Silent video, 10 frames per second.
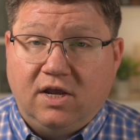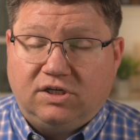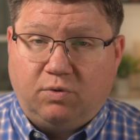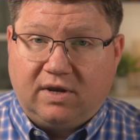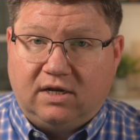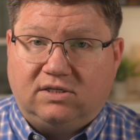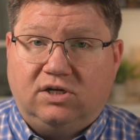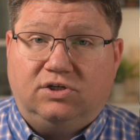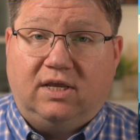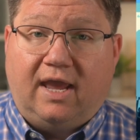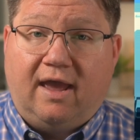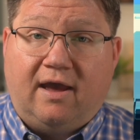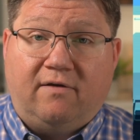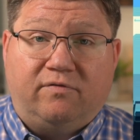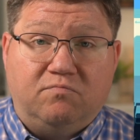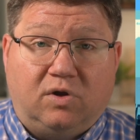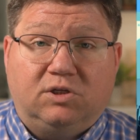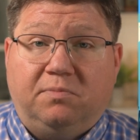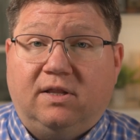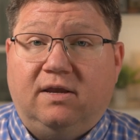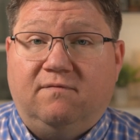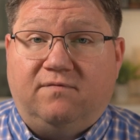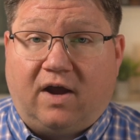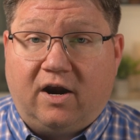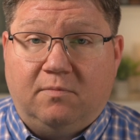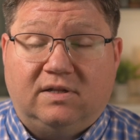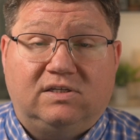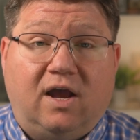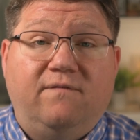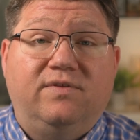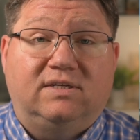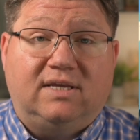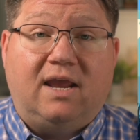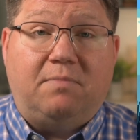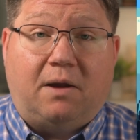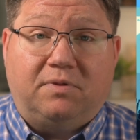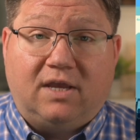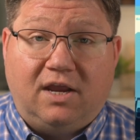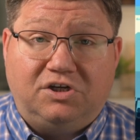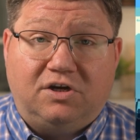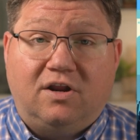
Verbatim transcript: So we could essentially have multiple environments of the same application